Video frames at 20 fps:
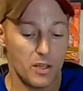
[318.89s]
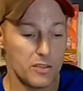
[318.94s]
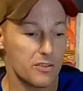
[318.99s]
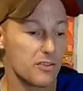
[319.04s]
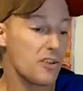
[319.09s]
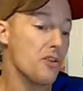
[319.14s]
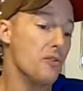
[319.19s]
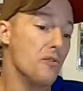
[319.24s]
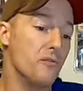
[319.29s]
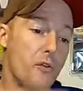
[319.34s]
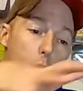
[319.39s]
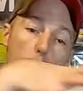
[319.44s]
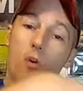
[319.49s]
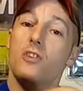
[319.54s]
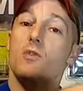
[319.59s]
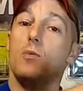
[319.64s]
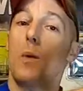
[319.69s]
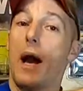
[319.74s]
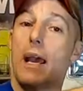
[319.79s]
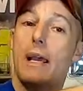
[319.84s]
2
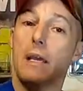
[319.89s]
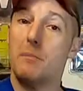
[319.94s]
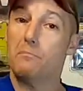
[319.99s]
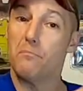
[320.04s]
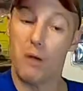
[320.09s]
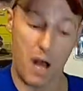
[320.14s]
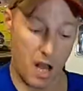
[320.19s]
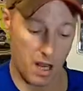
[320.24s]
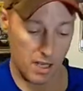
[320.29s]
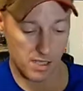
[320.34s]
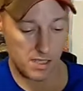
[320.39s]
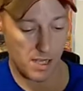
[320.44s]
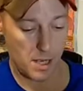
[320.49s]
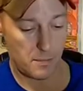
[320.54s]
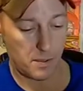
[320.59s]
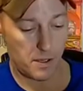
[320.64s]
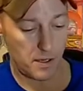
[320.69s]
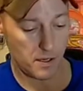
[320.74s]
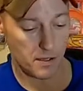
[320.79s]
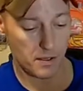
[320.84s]
Volkswagen Bugs up
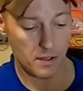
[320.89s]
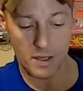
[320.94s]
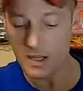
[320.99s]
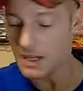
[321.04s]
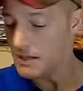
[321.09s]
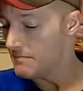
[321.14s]
here.